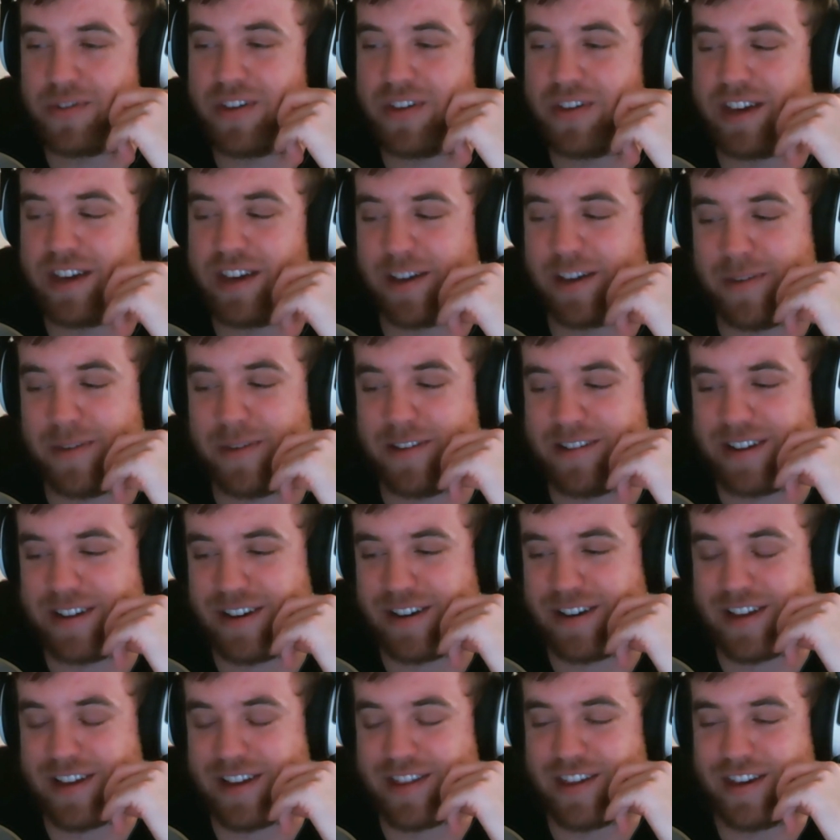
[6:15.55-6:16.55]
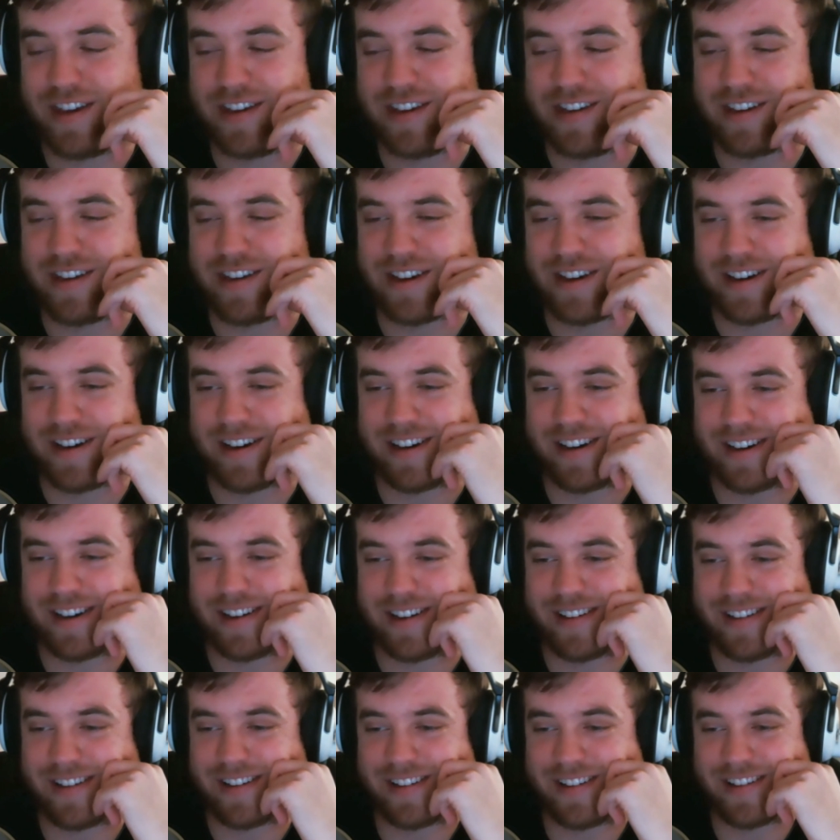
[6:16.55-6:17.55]
think it can be done. I think
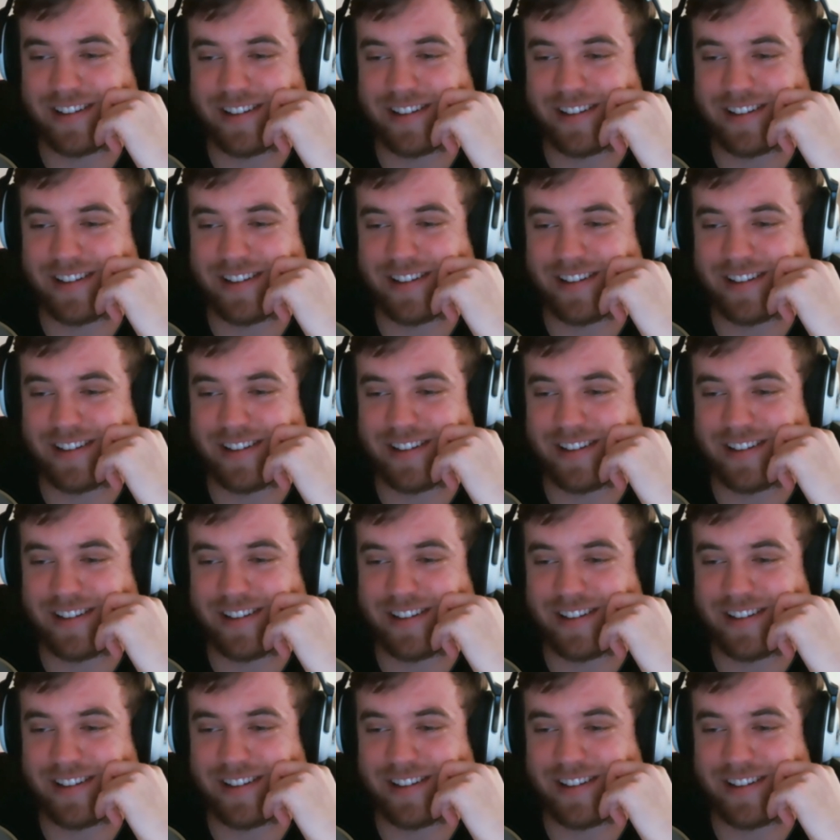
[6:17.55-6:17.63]
uh,